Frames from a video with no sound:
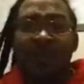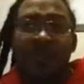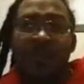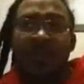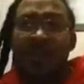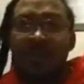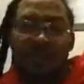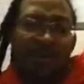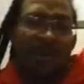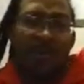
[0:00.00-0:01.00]
Instagram.
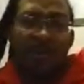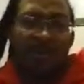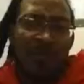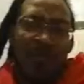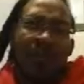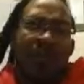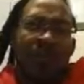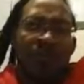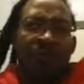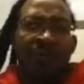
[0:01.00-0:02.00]
Just be cool. It's Mercury
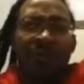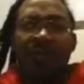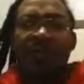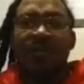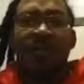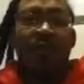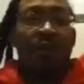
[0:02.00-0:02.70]
retrograde season.